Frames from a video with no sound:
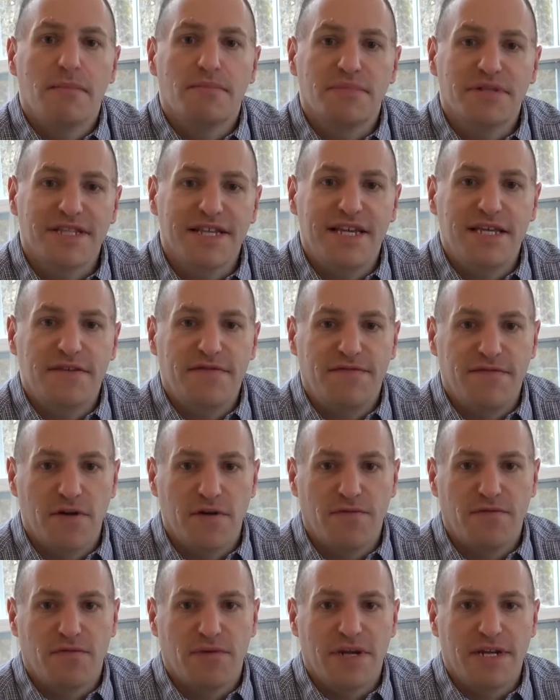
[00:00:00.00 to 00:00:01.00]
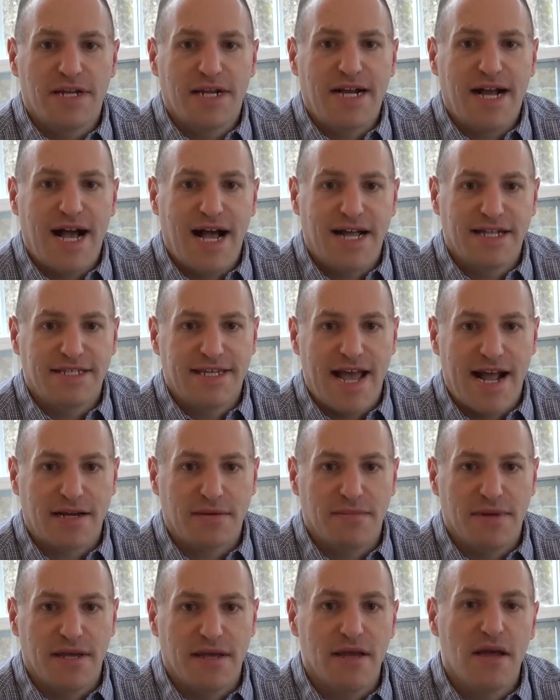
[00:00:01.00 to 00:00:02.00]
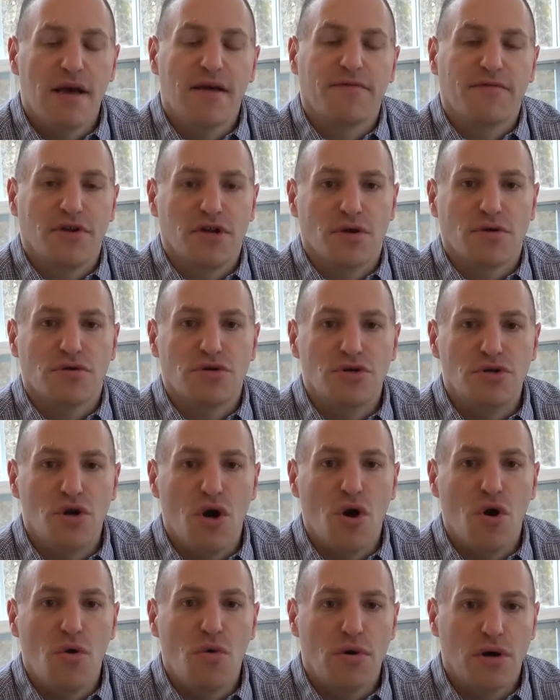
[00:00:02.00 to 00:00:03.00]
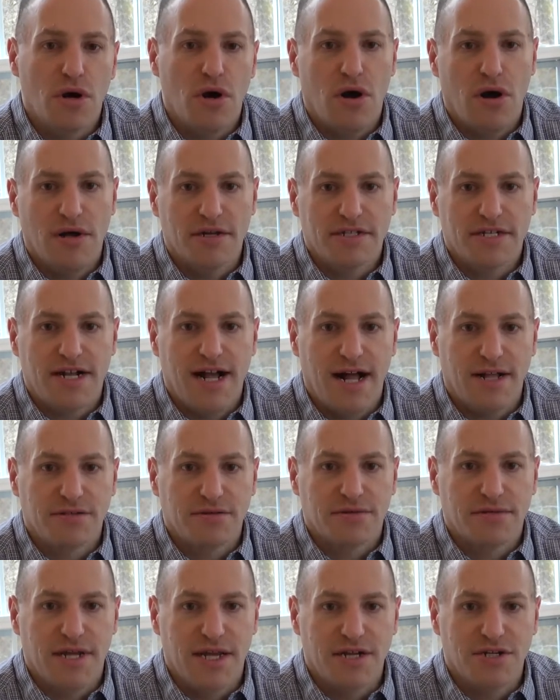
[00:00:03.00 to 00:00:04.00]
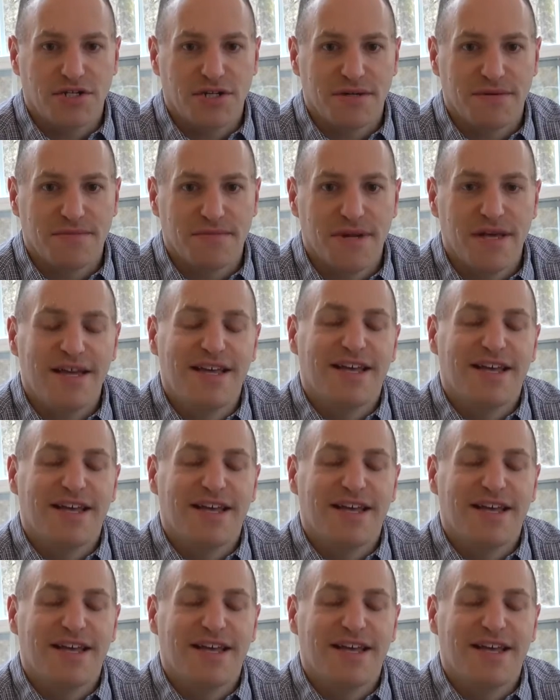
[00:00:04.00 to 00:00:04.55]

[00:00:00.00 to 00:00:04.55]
please feel free to contact me for your no-cost consultation.